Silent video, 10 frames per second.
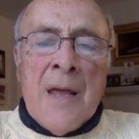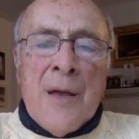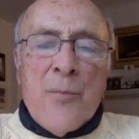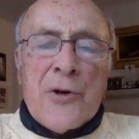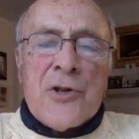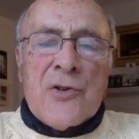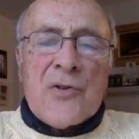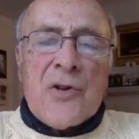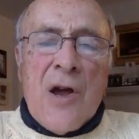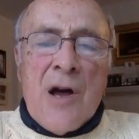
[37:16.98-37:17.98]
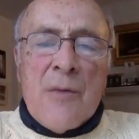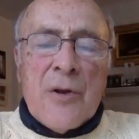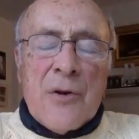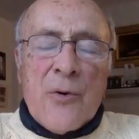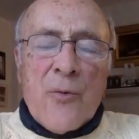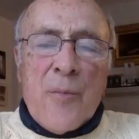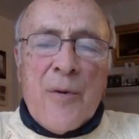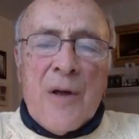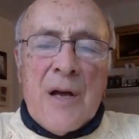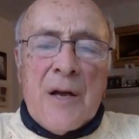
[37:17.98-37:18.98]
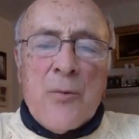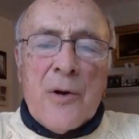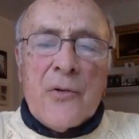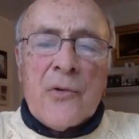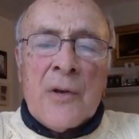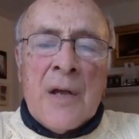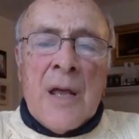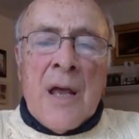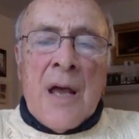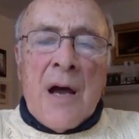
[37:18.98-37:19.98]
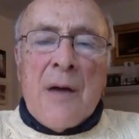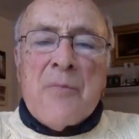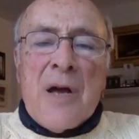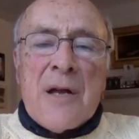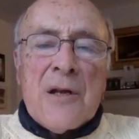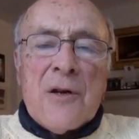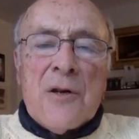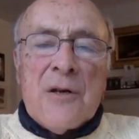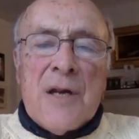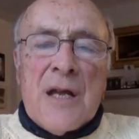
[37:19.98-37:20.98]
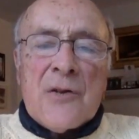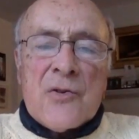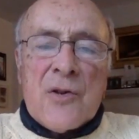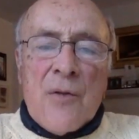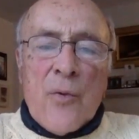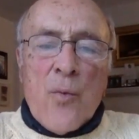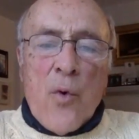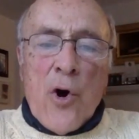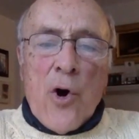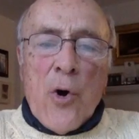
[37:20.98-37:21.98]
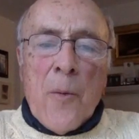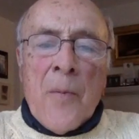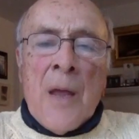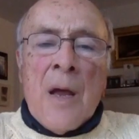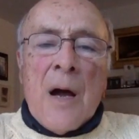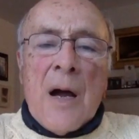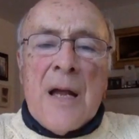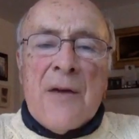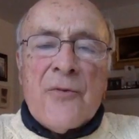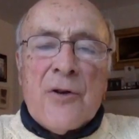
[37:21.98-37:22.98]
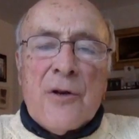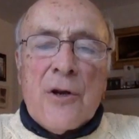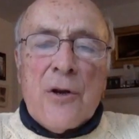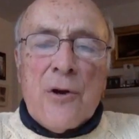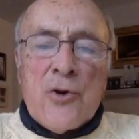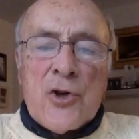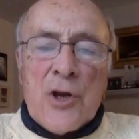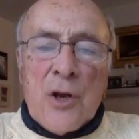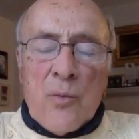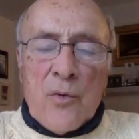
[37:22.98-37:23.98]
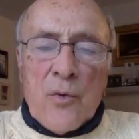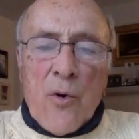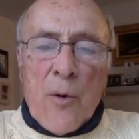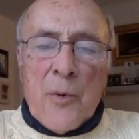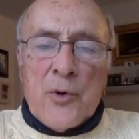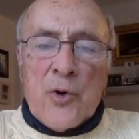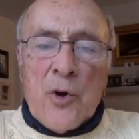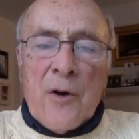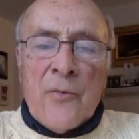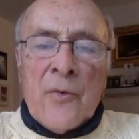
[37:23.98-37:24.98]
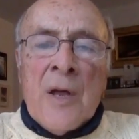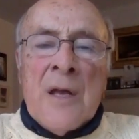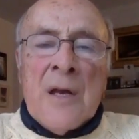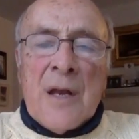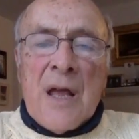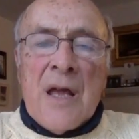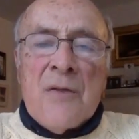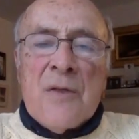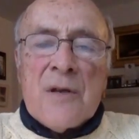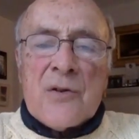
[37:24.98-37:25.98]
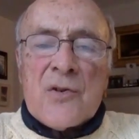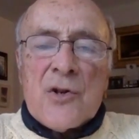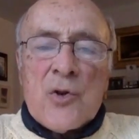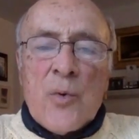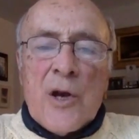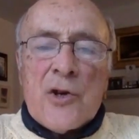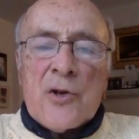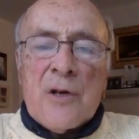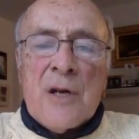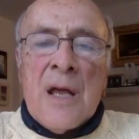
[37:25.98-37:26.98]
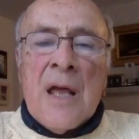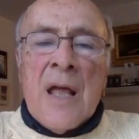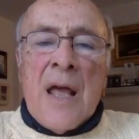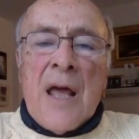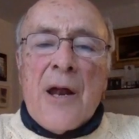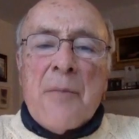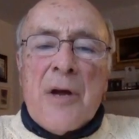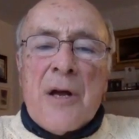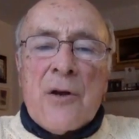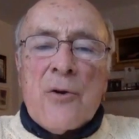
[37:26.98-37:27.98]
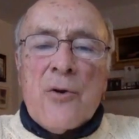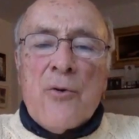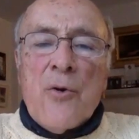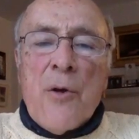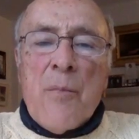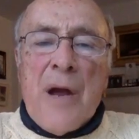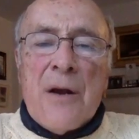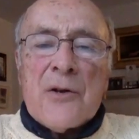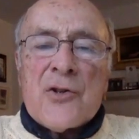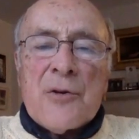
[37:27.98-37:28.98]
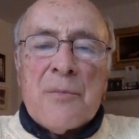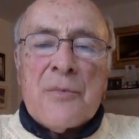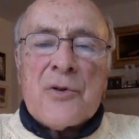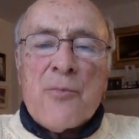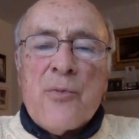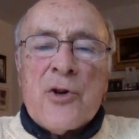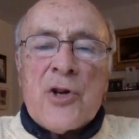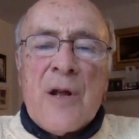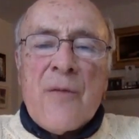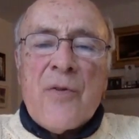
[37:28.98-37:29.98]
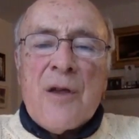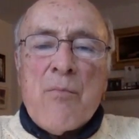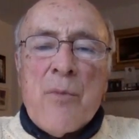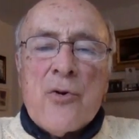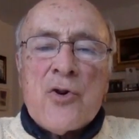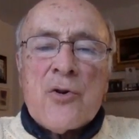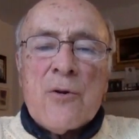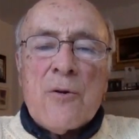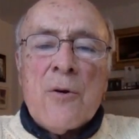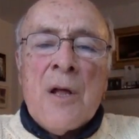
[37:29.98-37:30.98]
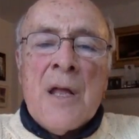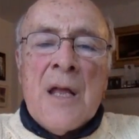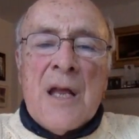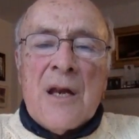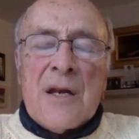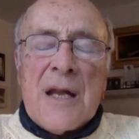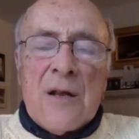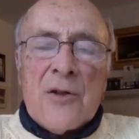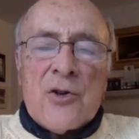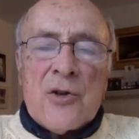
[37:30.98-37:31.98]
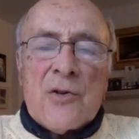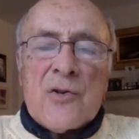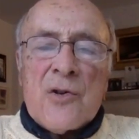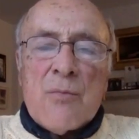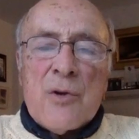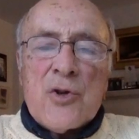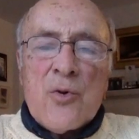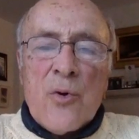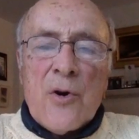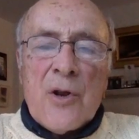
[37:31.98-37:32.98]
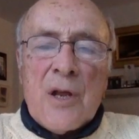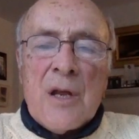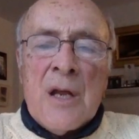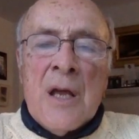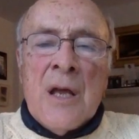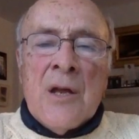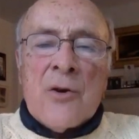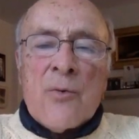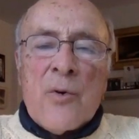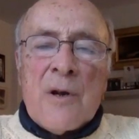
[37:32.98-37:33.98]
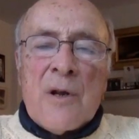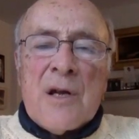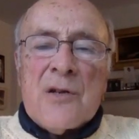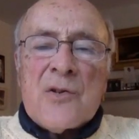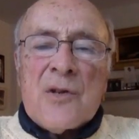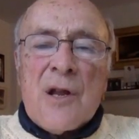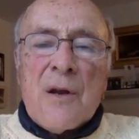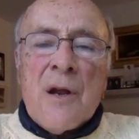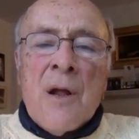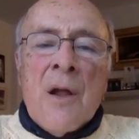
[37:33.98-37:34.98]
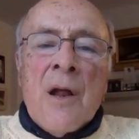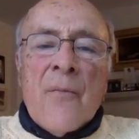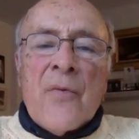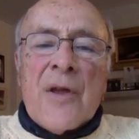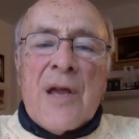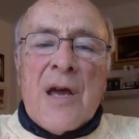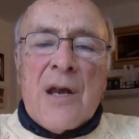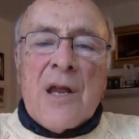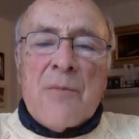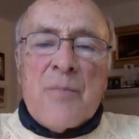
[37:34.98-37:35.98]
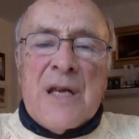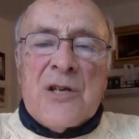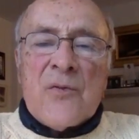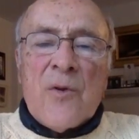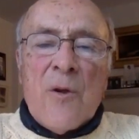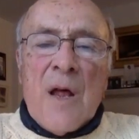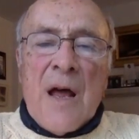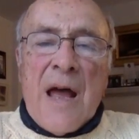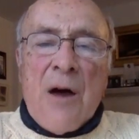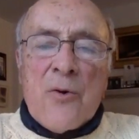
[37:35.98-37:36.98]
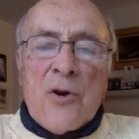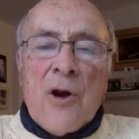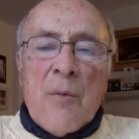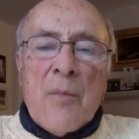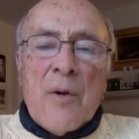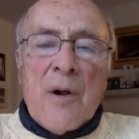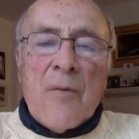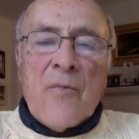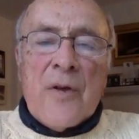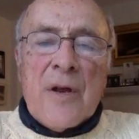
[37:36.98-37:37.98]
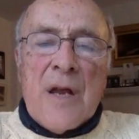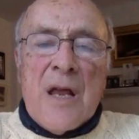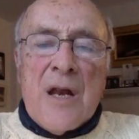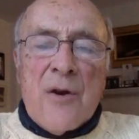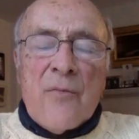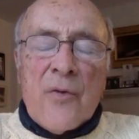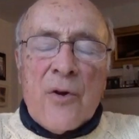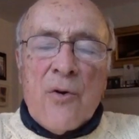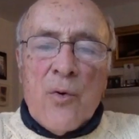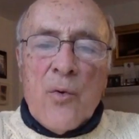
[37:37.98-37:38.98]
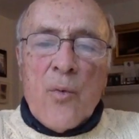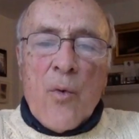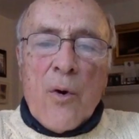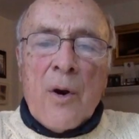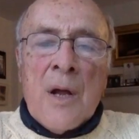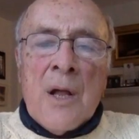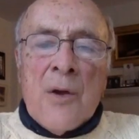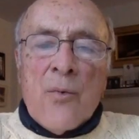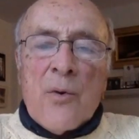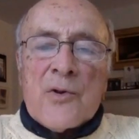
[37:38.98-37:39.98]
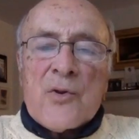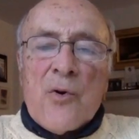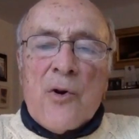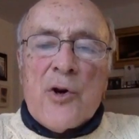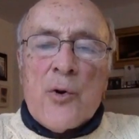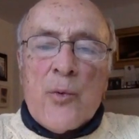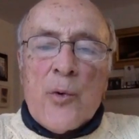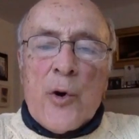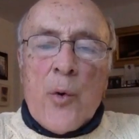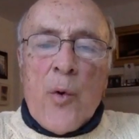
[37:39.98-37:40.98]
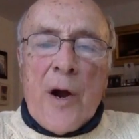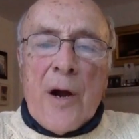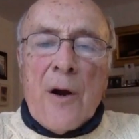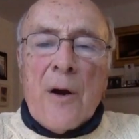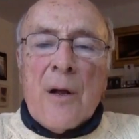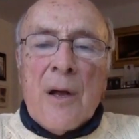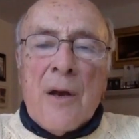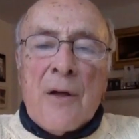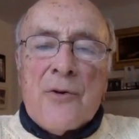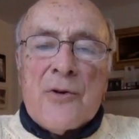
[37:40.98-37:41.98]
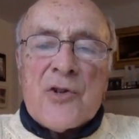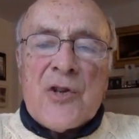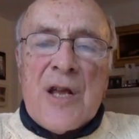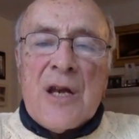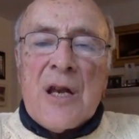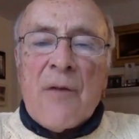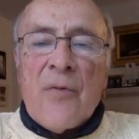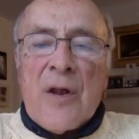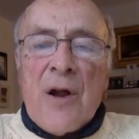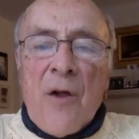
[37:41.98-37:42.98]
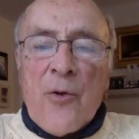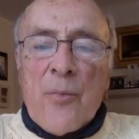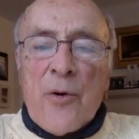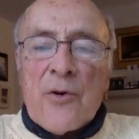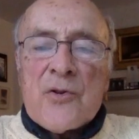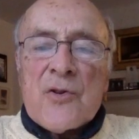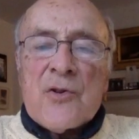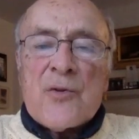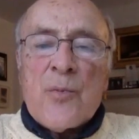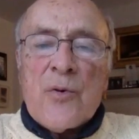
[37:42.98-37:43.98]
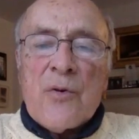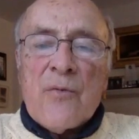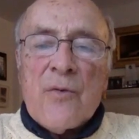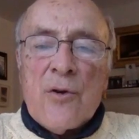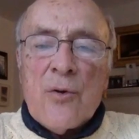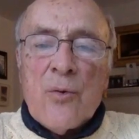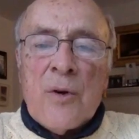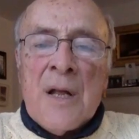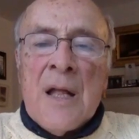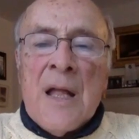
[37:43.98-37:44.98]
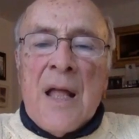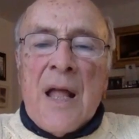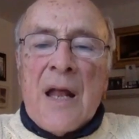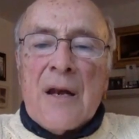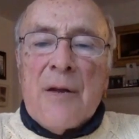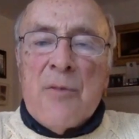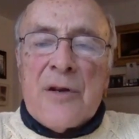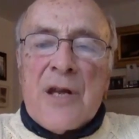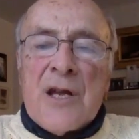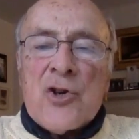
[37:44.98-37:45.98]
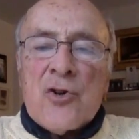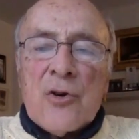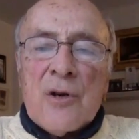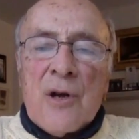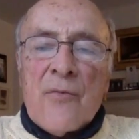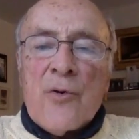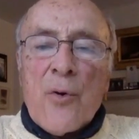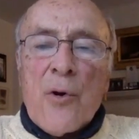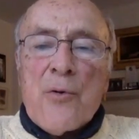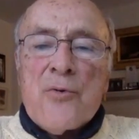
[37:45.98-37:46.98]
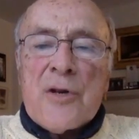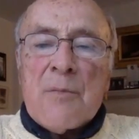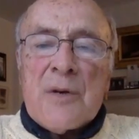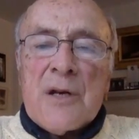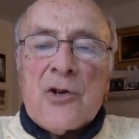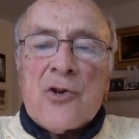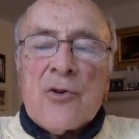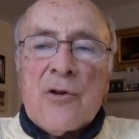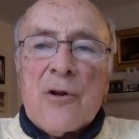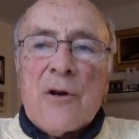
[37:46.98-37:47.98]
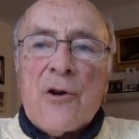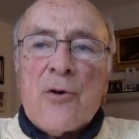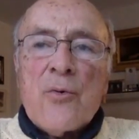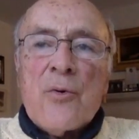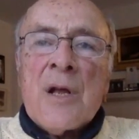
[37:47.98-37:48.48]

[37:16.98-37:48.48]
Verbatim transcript: Bush's comment or reply was, I'm not going to dance on the wall. I have to negotiate with Gorbachev to end this situation, and I'm not going to embarrass him. So Bush had the emotional intelligence and maturity to realize that to get a peaceful outcome of the end of the Cold War was going to require an understanding of the other person's point of view and limitation of your own temptation to gloat.